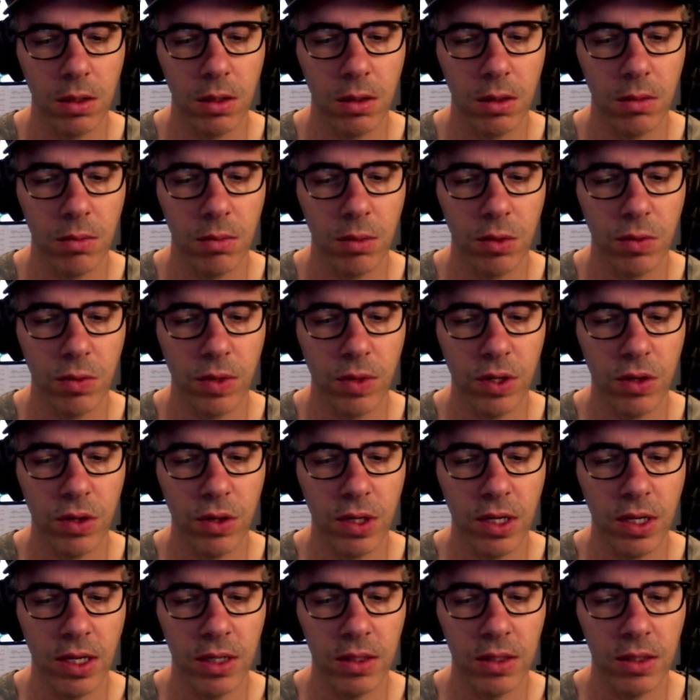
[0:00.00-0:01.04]
But when you
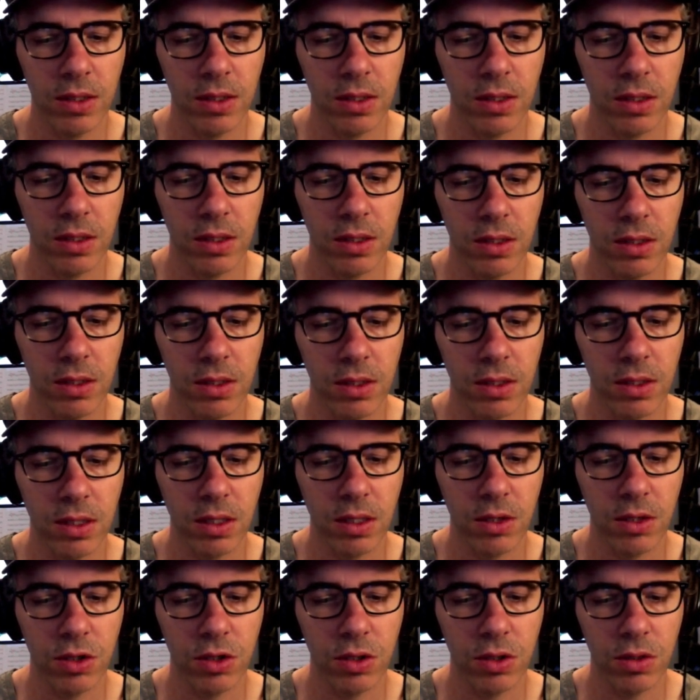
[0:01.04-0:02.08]
get to the
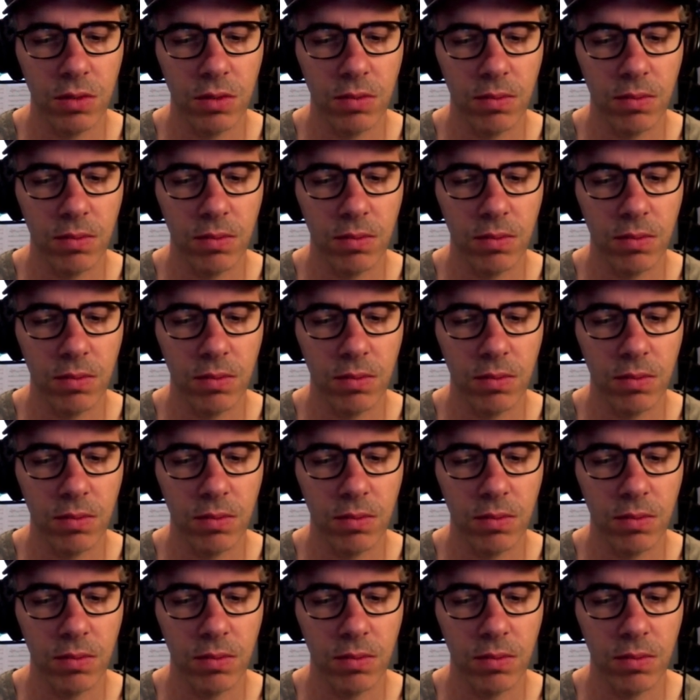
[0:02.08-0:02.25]
discussion,